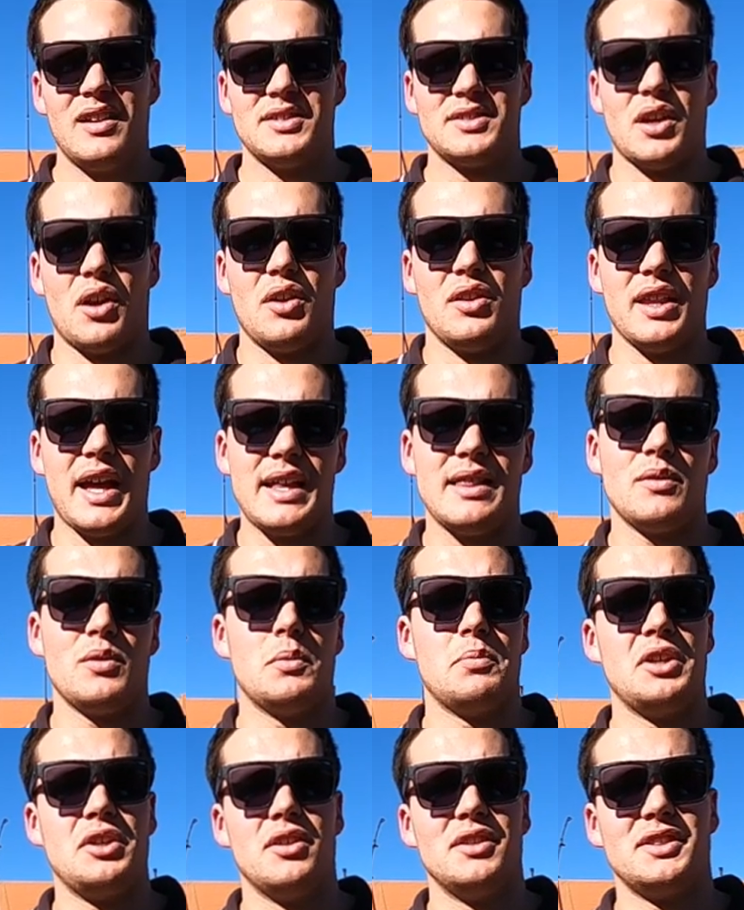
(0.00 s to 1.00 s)
So lately
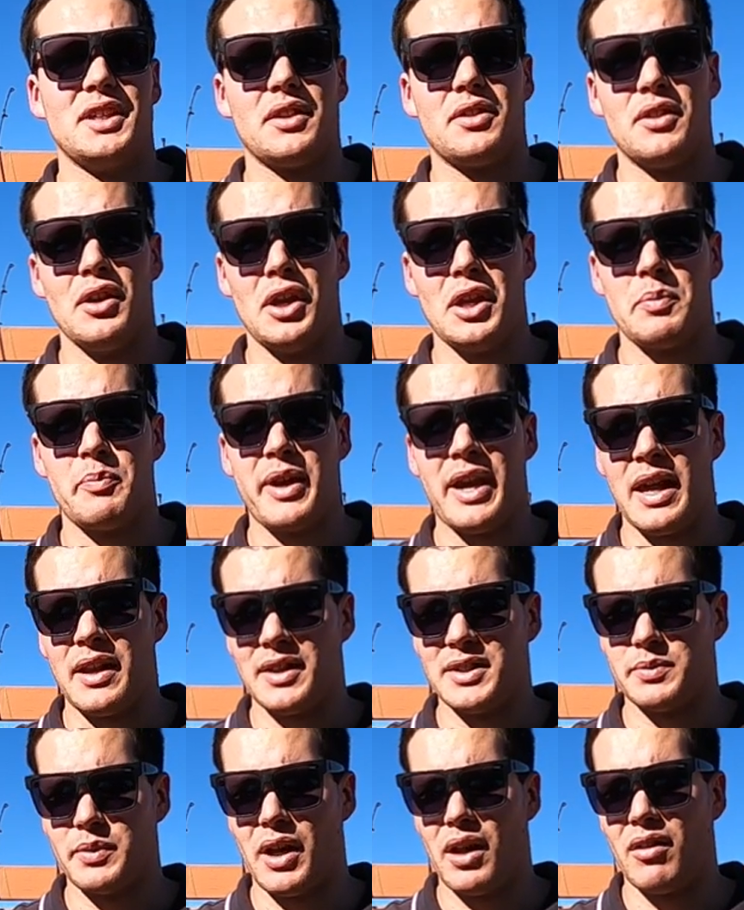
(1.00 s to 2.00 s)
we've been using 30
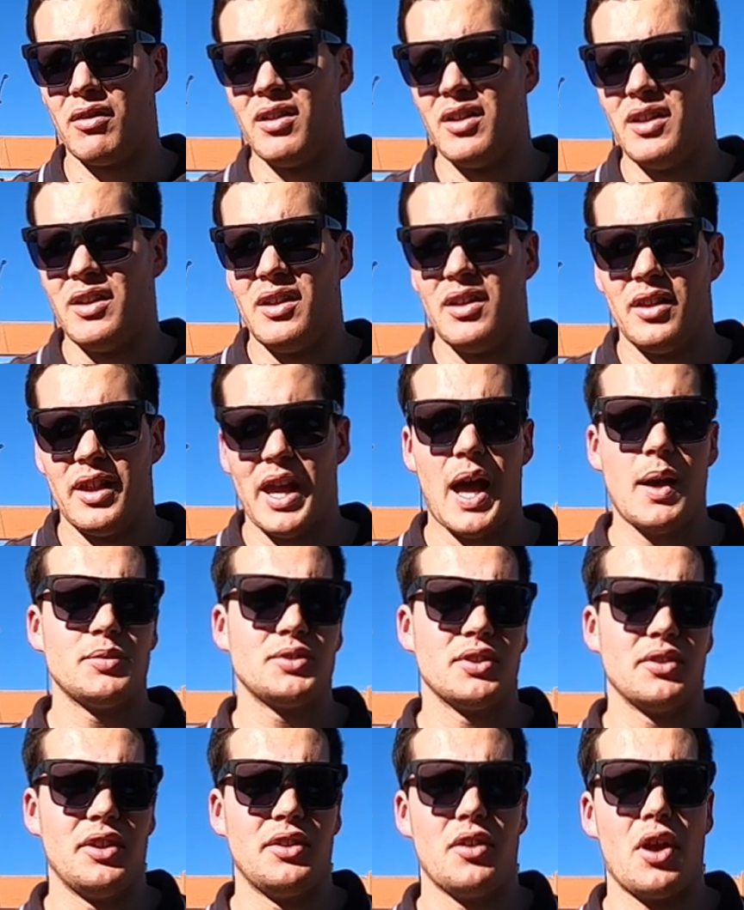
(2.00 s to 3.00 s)
pound as well.
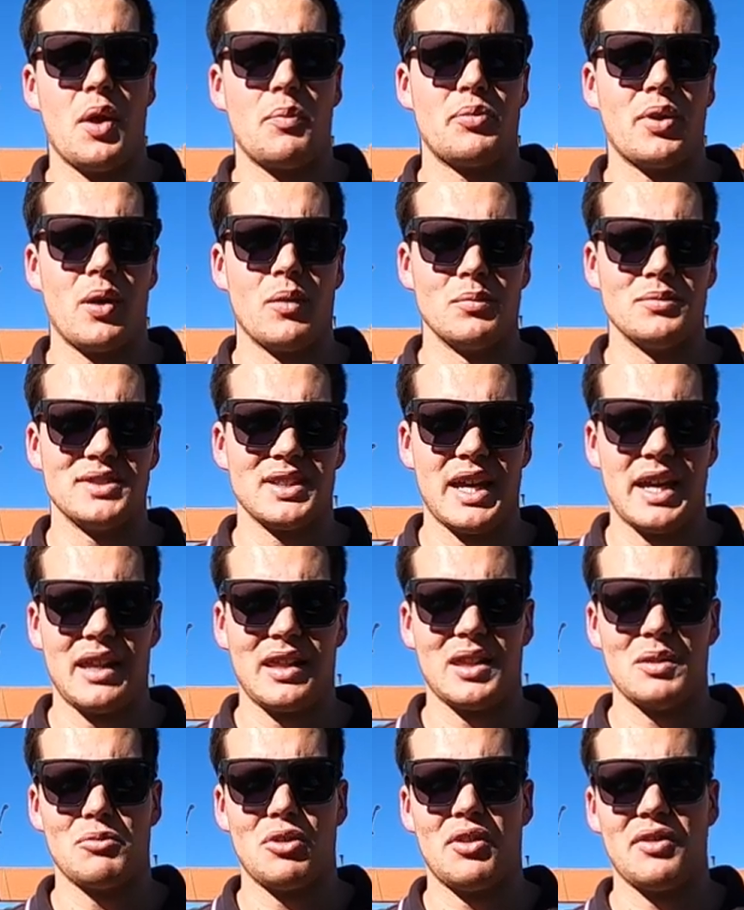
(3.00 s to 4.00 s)
Absolutely no problems
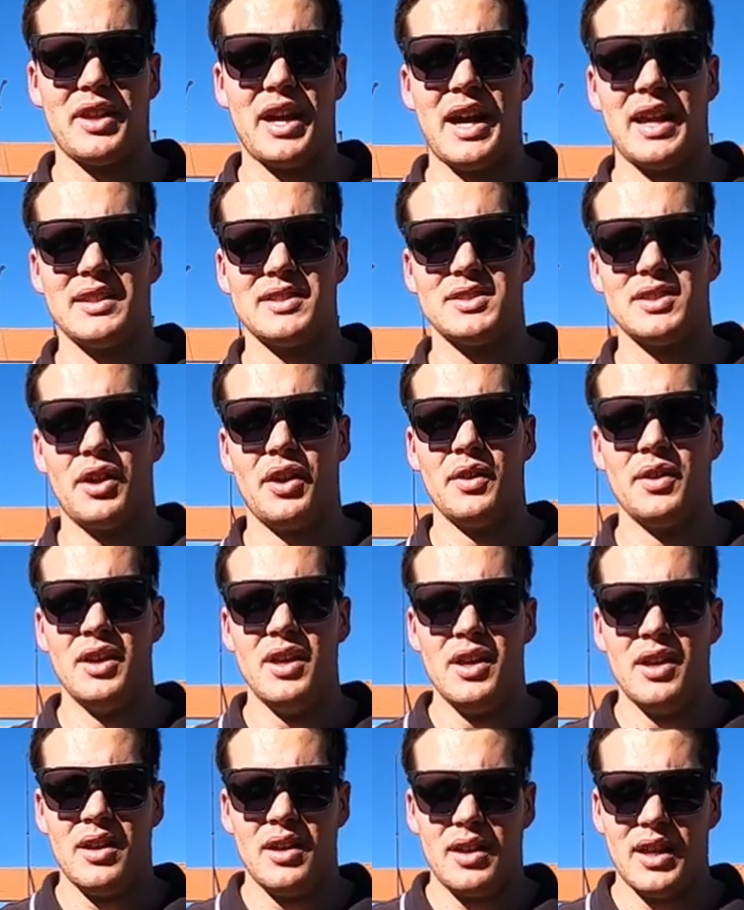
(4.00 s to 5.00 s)
landing them on that. So
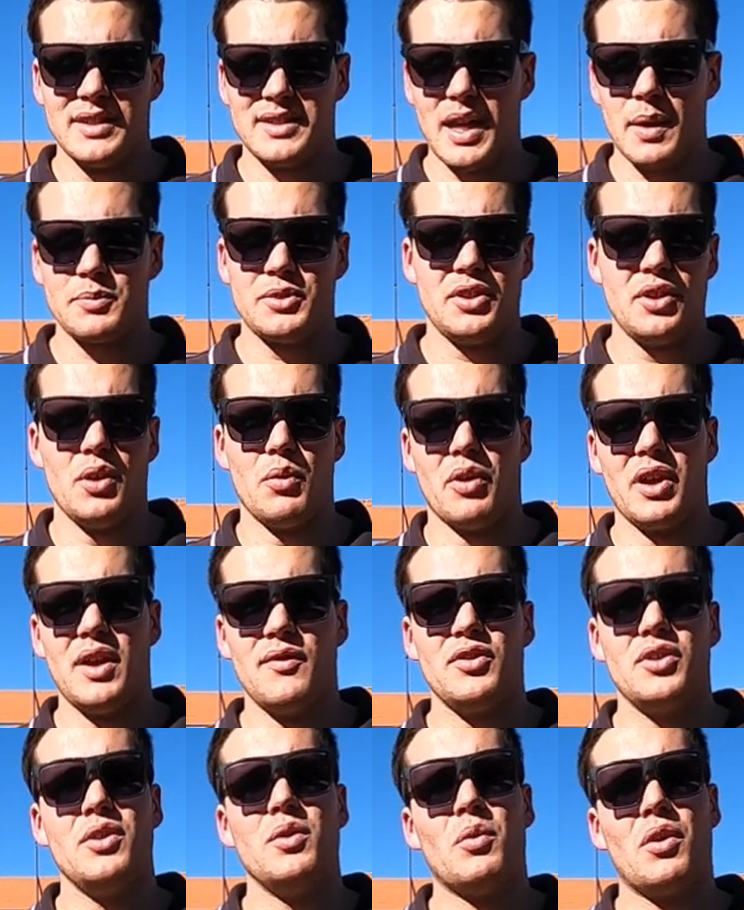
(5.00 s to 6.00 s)
it's up to you,
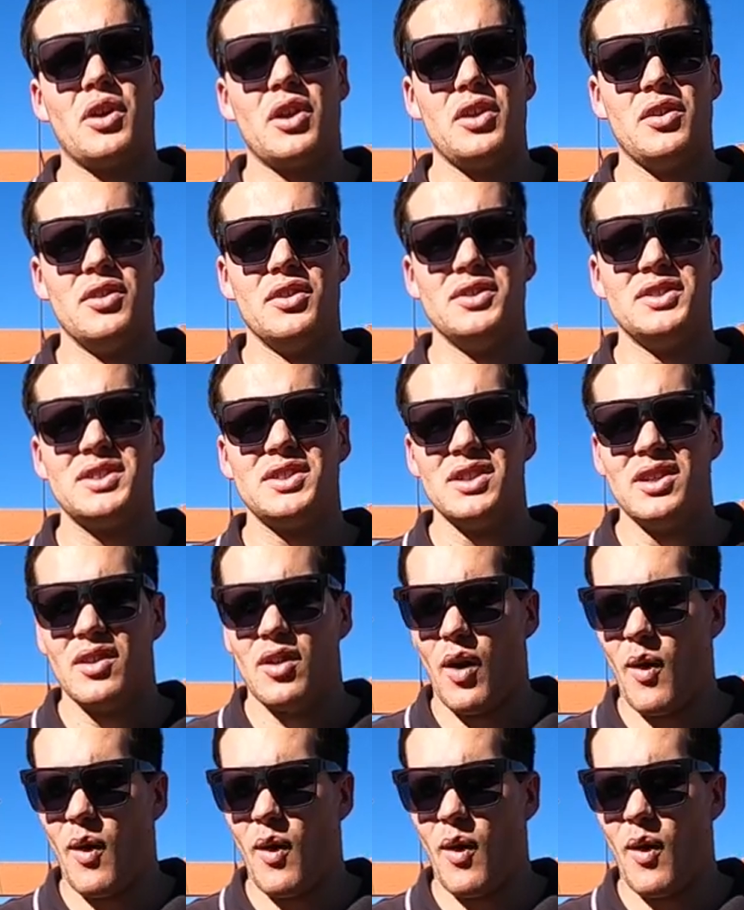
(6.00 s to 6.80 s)
whatever you want to use.